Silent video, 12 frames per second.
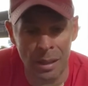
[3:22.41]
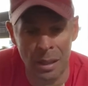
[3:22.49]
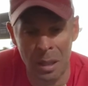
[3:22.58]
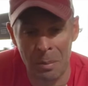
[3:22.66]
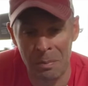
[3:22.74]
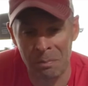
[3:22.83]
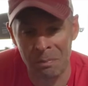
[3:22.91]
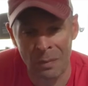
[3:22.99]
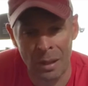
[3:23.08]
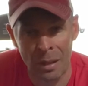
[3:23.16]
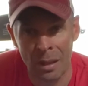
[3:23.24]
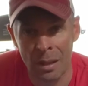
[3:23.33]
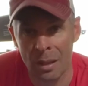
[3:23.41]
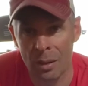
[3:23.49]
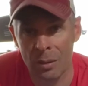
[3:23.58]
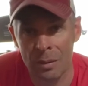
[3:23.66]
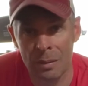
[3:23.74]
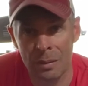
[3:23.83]

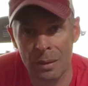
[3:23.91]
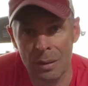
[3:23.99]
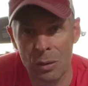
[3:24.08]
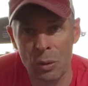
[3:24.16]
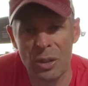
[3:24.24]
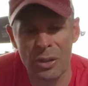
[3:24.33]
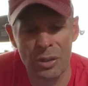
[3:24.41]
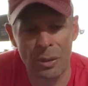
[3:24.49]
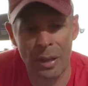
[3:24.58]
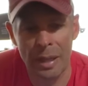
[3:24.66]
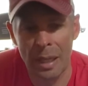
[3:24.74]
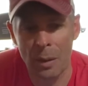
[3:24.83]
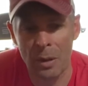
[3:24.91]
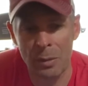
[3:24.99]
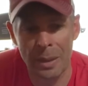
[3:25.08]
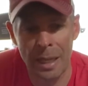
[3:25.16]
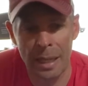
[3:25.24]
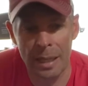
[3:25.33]
2 years ago, I think it was,
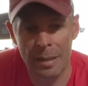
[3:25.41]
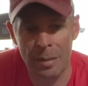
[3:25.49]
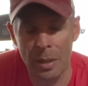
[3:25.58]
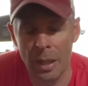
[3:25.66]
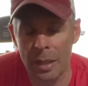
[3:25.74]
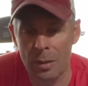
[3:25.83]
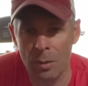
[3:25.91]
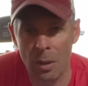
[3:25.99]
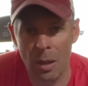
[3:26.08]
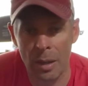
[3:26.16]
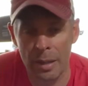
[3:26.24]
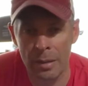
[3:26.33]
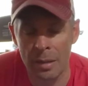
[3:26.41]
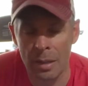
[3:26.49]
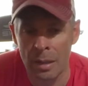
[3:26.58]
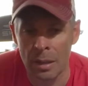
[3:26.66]
we got on some nice walleyes.